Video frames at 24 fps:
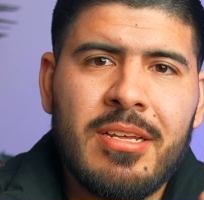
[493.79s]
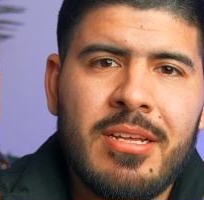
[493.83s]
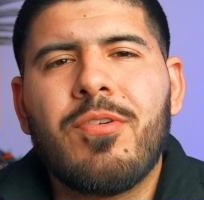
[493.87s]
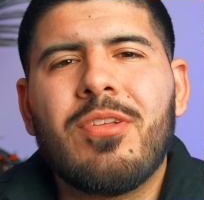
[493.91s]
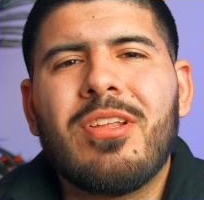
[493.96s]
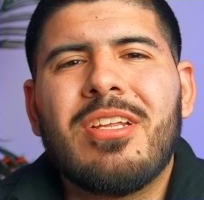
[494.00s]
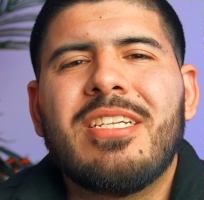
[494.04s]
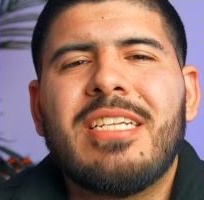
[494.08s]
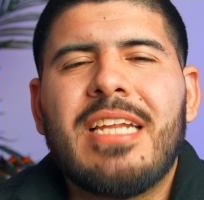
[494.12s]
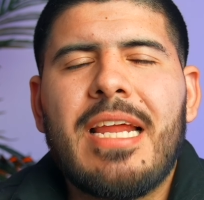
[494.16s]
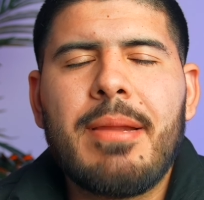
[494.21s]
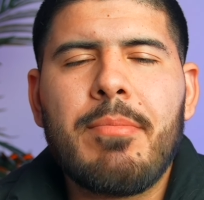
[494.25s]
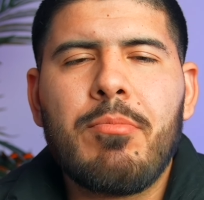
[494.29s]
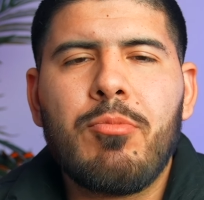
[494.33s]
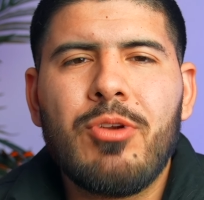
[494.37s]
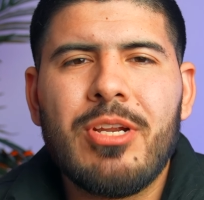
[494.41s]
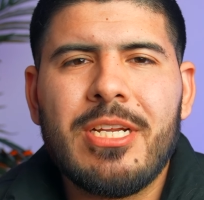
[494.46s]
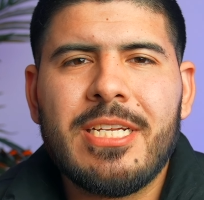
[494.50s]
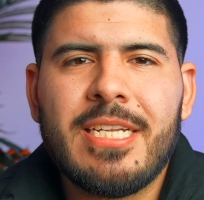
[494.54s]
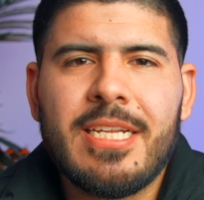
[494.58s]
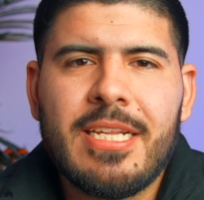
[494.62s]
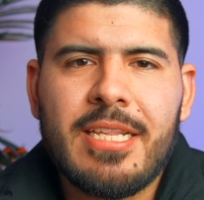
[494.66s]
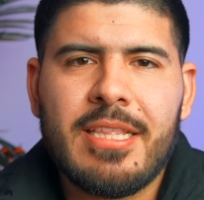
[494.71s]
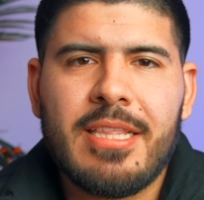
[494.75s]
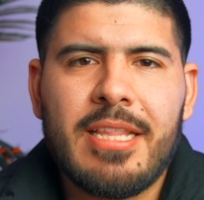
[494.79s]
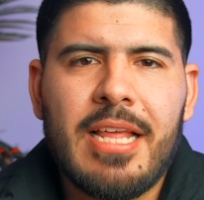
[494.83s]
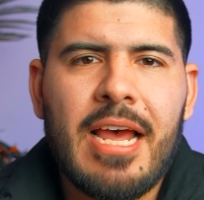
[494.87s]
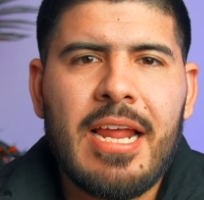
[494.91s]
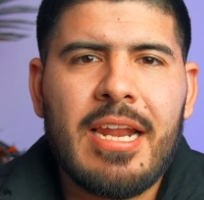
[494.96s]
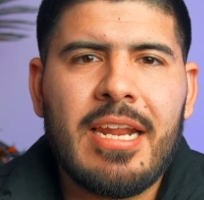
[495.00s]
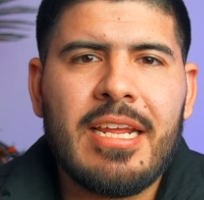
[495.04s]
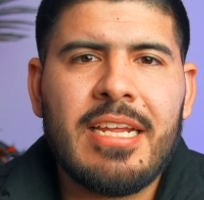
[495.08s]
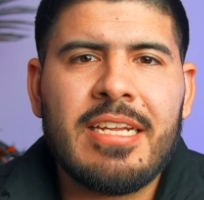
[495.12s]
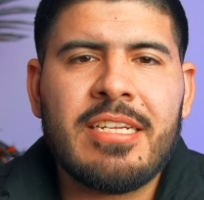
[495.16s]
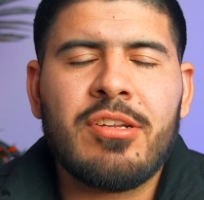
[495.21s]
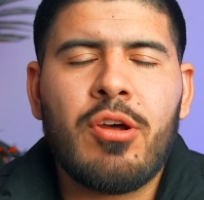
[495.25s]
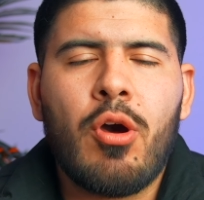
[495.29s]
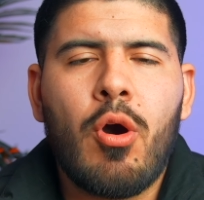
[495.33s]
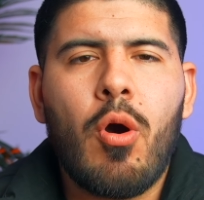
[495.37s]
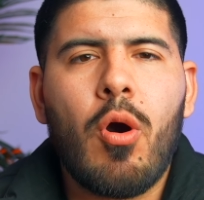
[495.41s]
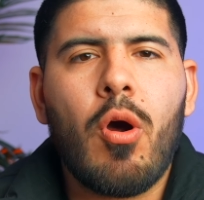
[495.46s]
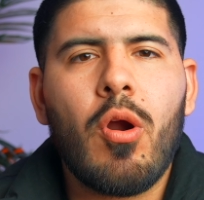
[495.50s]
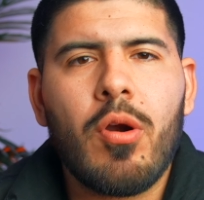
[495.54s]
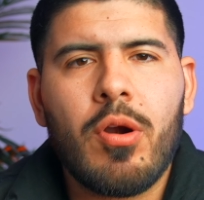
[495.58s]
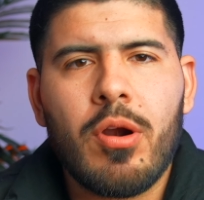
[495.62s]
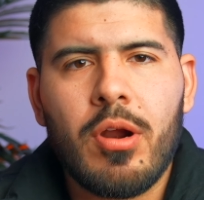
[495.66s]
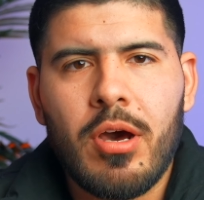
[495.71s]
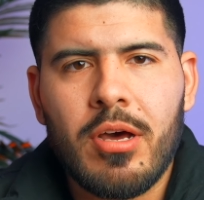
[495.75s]
For the same reason that it's
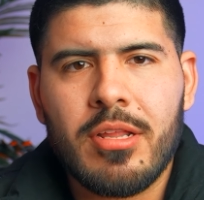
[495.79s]
hard